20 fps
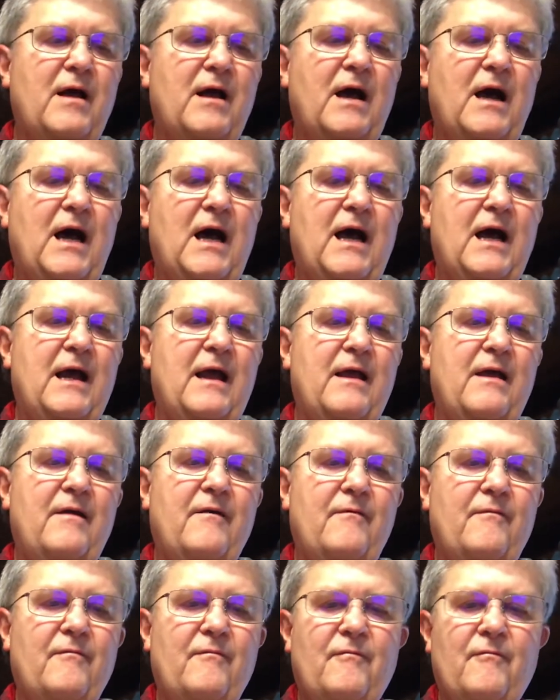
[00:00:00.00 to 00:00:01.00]
I
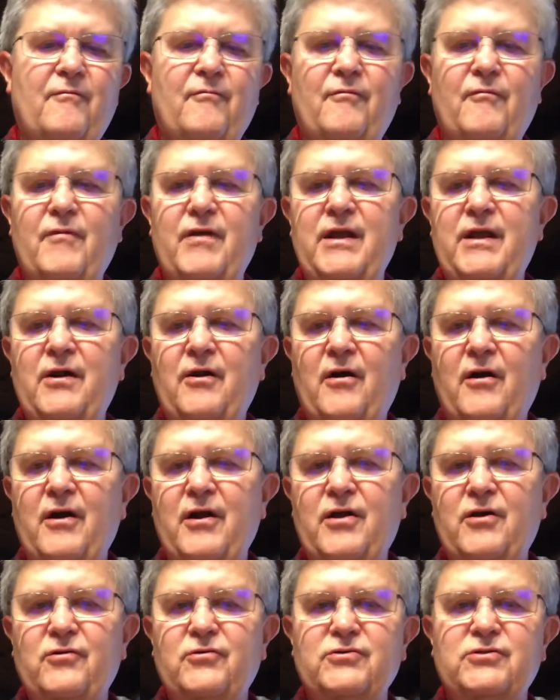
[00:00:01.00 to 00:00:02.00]
read
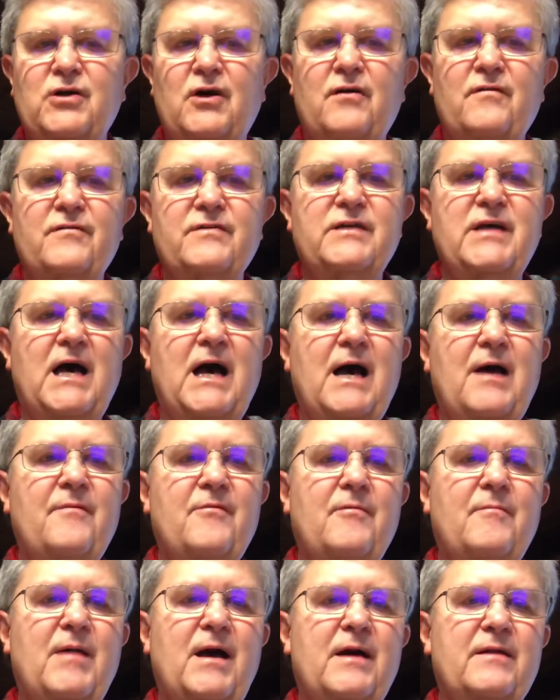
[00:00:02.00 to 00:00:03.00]
articles all the time
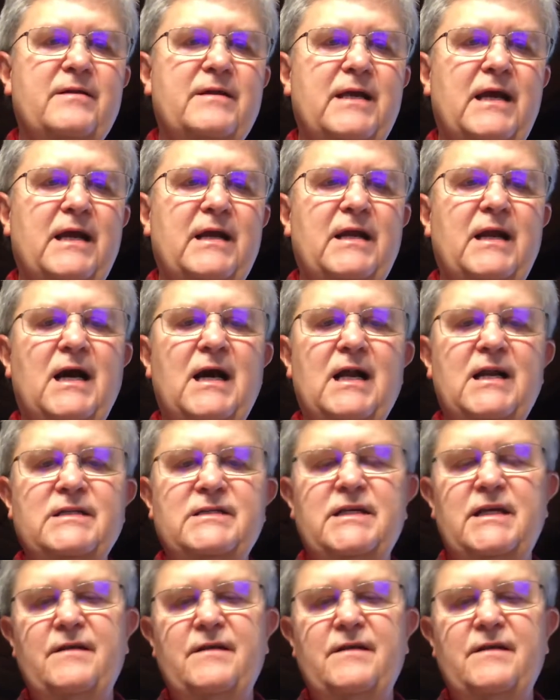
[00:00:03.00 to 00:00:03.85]
about technology,